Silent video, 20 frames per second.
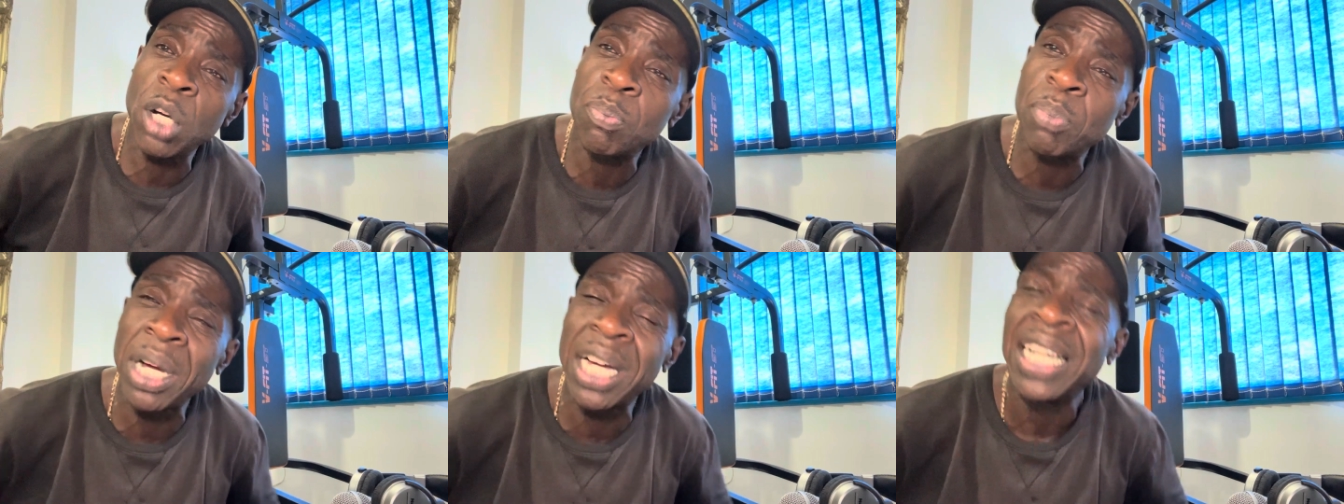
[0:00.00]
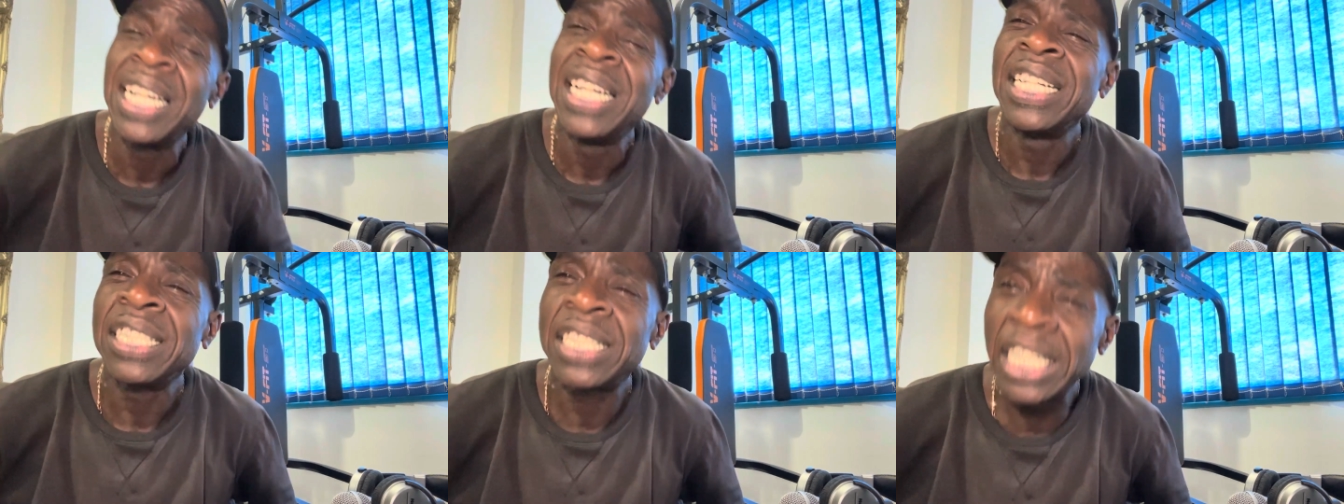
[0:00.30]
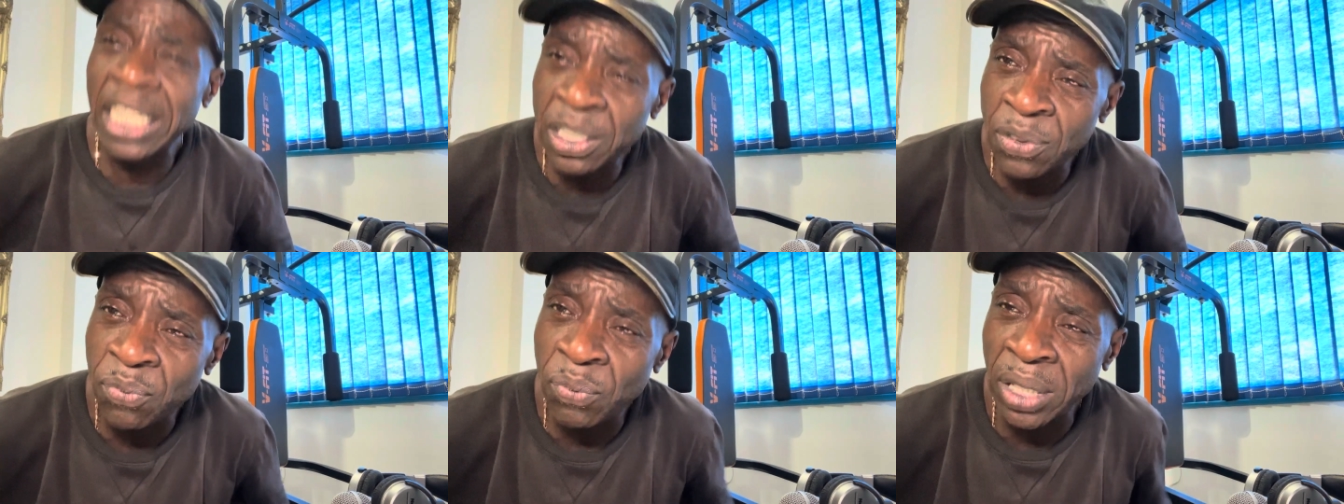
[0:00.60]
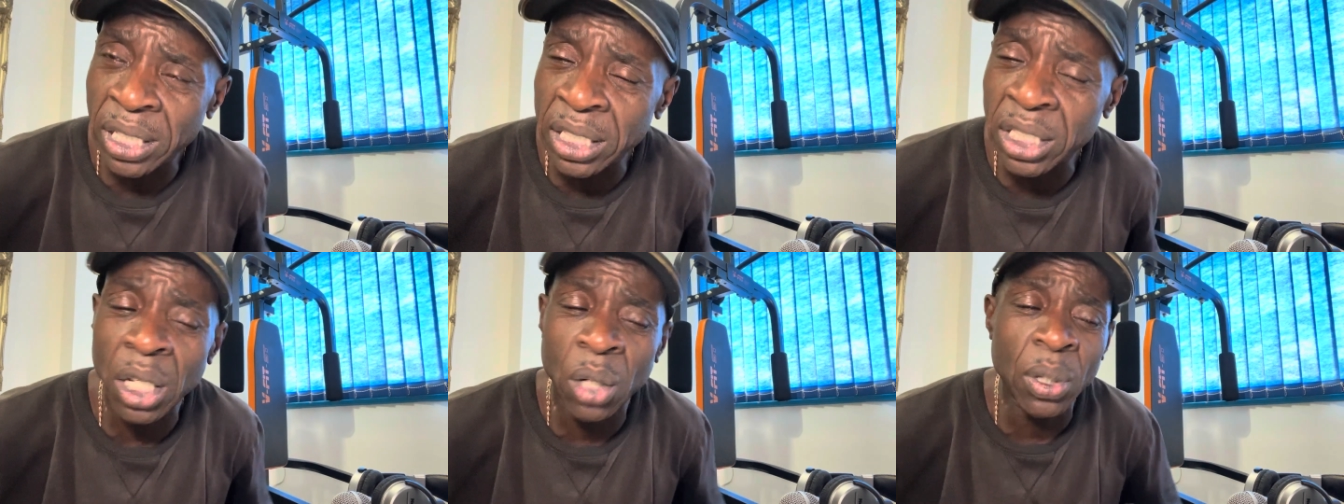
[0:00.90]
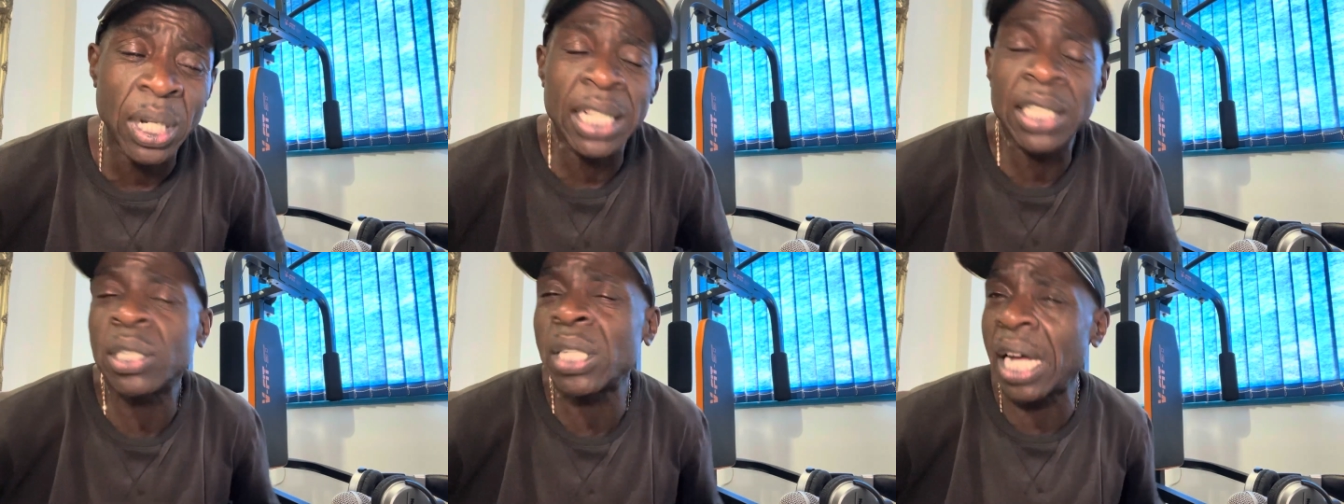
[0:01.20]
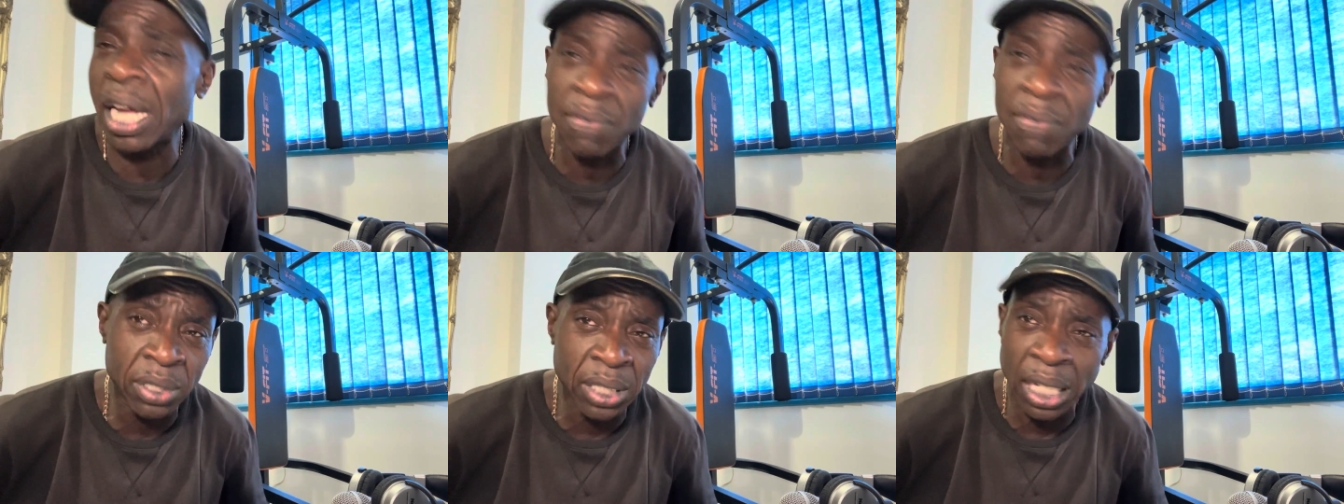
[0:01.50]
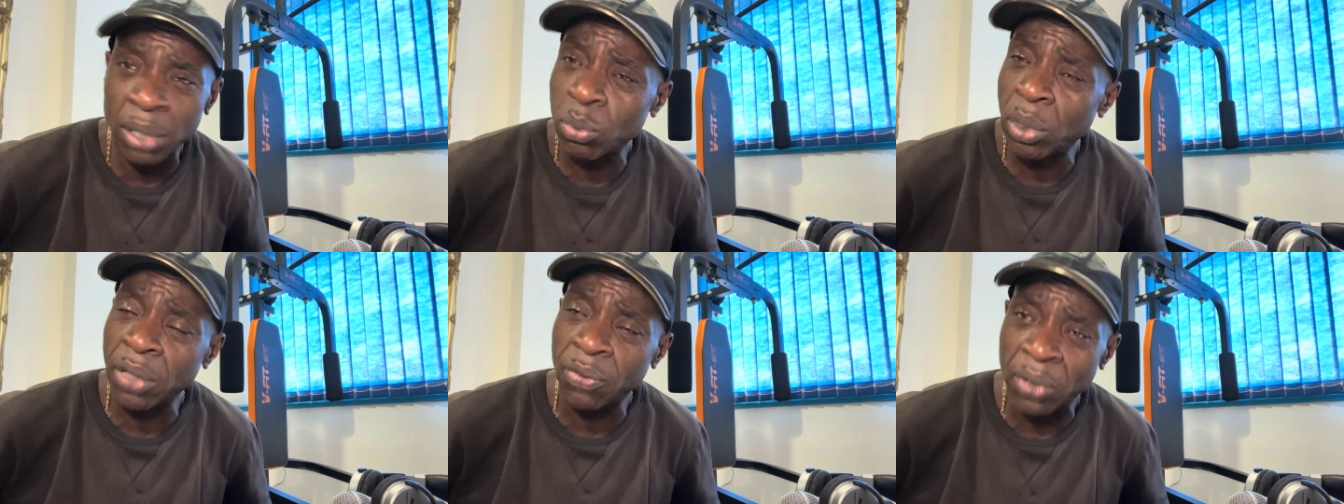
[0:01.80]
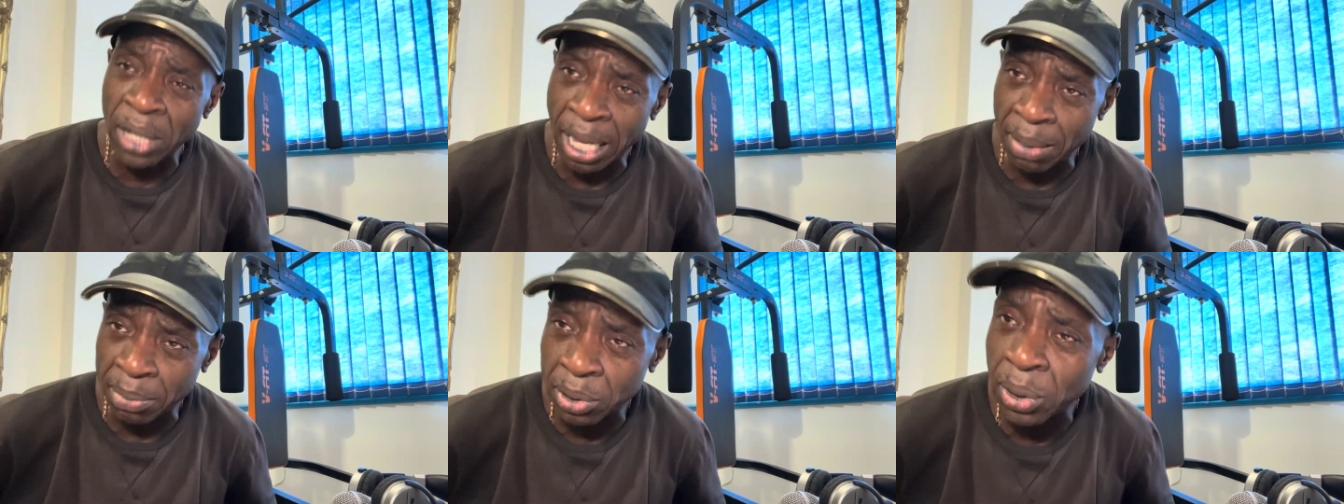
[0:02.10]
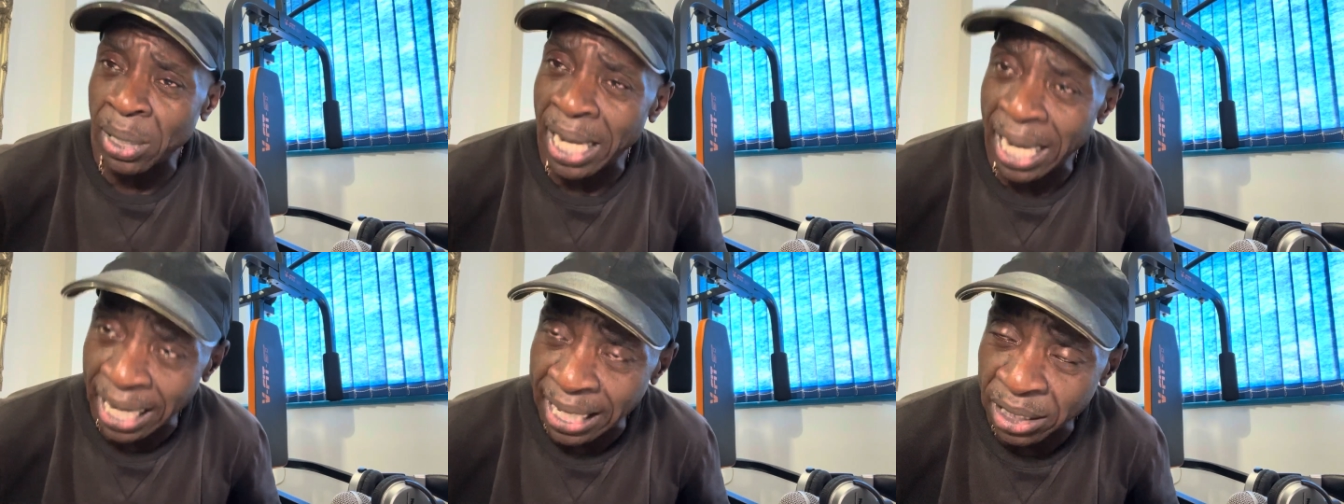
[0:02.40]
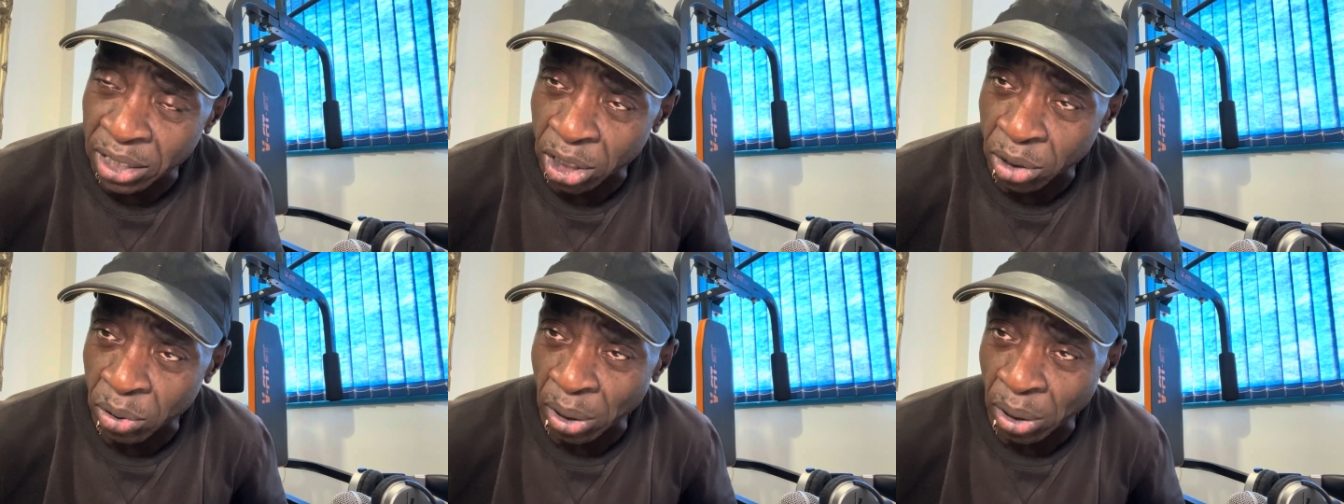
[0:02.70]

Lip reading: but this video is, I haven't done one for absolute ages.